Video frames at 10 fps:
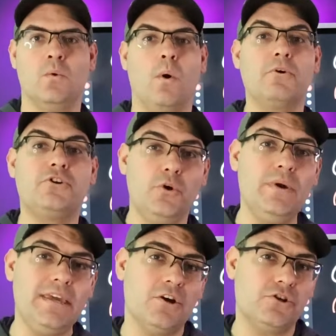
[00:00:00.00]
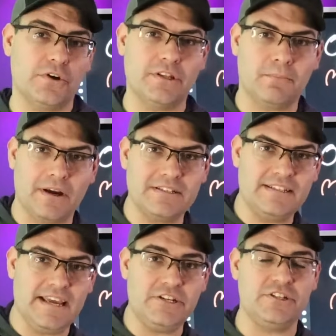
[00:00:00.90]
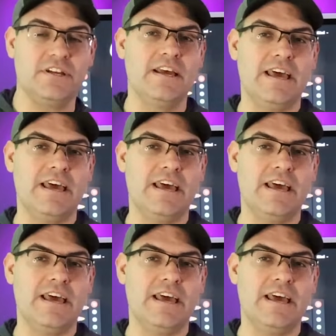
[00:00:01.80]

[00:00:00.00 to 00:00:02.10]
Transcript: What we're doing here during the presentation